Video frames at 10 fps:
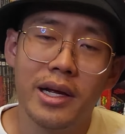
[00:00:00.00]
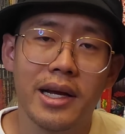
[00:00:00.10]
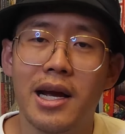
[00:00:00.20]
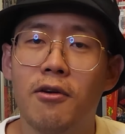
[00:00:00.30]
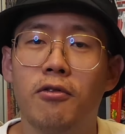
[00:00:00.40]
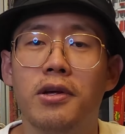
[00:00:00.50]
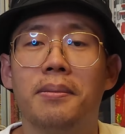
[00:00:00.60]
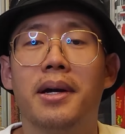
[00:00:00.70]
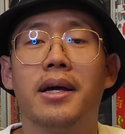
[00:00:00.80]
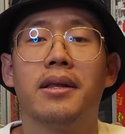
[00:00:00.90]
and carefully,
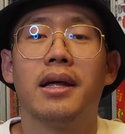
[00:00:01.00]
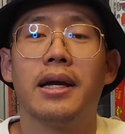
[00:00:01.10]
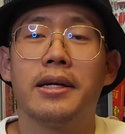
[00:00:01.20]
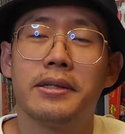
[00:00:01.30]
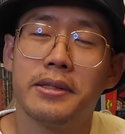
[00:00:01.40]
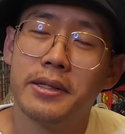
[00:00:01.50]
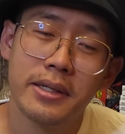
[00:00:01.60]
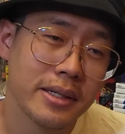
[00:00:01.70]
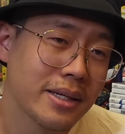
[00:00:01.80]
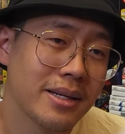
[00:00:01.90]
man. Like,
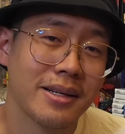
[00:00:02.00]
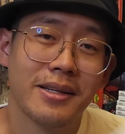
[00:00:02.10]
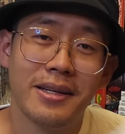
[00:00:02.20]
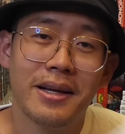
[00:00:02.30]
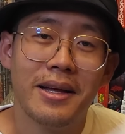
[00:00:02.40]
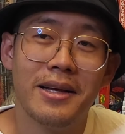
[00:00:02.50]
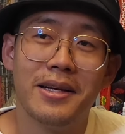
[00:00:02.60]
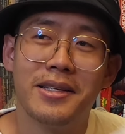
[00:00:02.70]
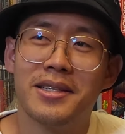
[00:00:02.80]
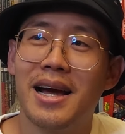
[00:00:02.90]

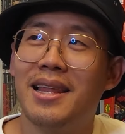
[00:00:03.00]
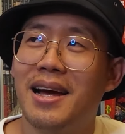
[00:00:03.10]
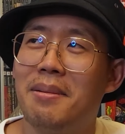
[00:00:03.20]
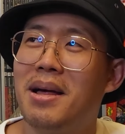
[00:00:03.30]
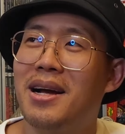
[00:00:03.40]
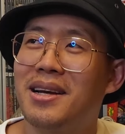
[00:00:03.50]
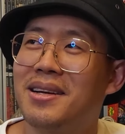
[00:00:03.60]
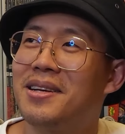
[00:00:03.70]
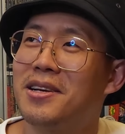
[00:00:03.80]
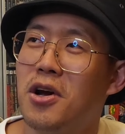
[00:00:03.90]
it's not like I'm not
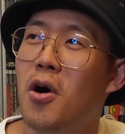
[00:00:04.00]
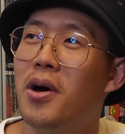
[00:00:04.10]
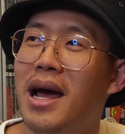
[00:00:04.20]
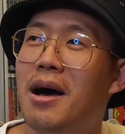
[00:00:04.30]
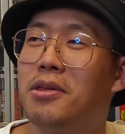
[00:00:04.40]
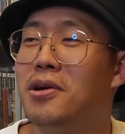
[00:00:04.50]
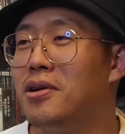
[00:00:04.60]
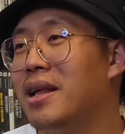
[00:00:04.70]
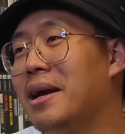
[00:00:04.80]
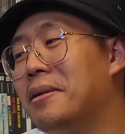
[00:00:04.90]
going out there to
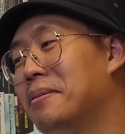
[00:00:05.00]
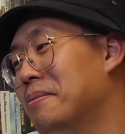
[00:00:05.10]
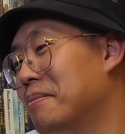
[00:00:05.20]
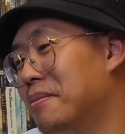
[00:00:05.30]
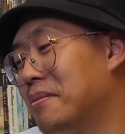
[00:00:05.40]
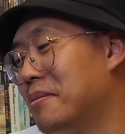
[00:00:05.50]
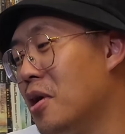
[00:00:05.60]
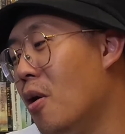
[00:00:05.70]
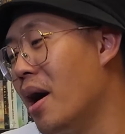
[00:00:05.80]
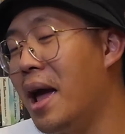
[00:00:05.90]
like
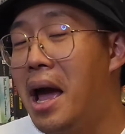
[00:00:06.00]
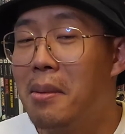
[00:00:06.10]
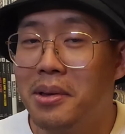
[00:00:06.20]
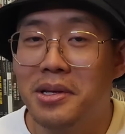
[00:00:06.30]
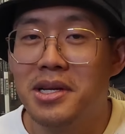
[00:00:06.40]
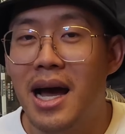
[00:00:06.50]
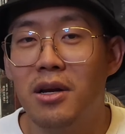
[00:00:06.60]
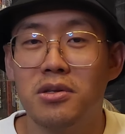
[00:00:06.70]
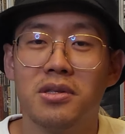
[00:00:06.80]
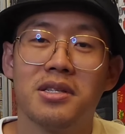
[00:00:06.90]
go ham on the
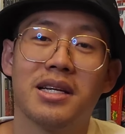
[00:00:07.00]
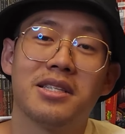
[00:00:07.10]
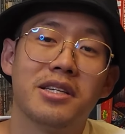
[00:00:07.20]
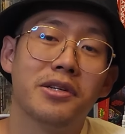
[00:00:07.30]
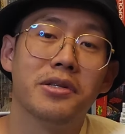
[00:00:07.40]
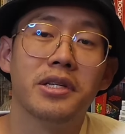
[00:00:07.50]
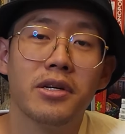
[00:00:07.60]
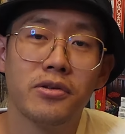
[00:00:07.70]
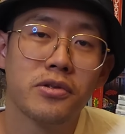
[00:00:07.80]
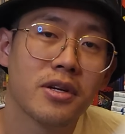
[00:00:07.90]
titles unless I see good
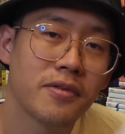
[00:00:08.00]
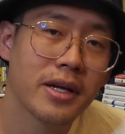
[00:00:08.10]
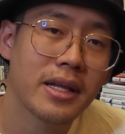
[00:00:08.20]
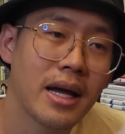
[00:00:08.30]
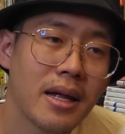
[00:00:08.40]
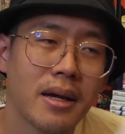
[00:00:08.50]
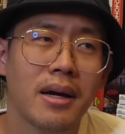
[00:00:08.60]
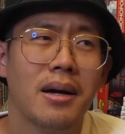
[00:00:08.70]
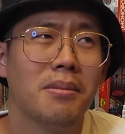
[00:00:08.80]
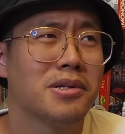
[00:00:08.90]
deals and stuff like that.
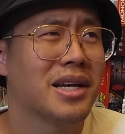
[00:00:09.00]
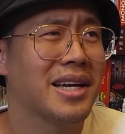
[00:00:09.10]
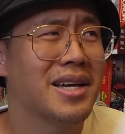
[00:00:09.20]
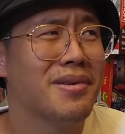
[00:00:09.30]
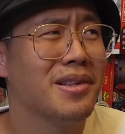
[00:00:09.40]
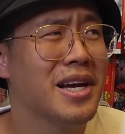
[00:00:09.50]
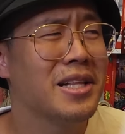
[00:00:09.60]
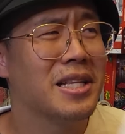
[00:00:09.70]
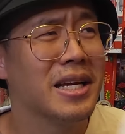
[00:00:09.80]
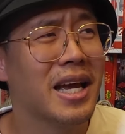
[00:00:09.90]
Plus, like even
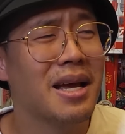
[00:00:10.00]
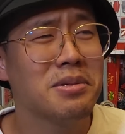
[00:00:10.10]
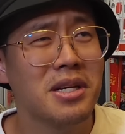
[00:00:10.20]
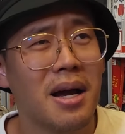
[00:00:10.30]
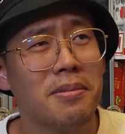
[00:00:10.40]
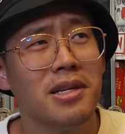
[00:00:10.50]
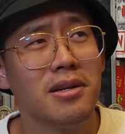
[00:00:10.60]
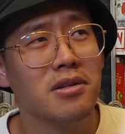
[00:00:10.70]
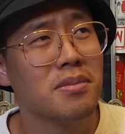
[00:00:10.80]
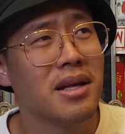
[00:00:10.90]
lately, the GameStop
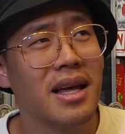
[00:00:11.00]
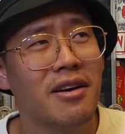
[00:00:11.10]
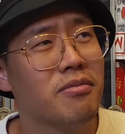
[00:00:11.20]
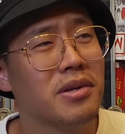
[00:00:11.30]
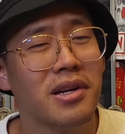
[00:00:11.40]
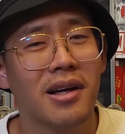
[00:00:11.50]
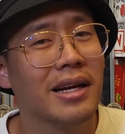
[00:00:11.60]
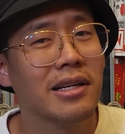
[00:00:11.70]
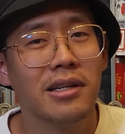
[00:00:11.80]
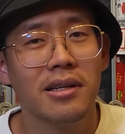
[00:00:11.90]
deals, man, they haven't been all
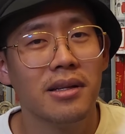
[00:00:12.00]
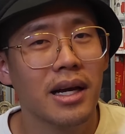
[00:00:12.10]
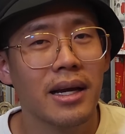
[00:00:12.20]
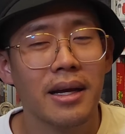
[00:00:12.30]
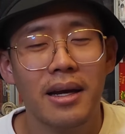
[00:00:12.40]
that good. Like